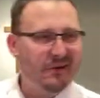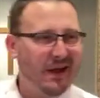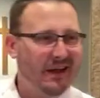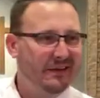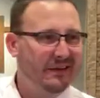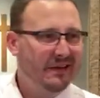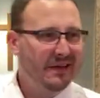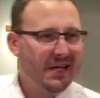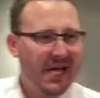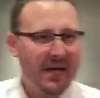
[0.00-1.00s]
Ryan.
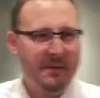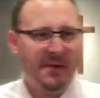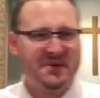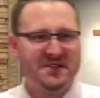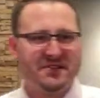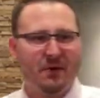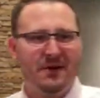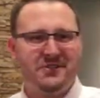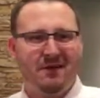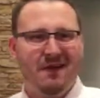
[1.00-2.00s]
How many remembers the
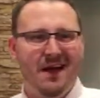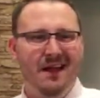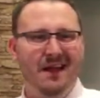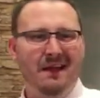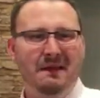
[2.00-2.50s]
story of John Ryan?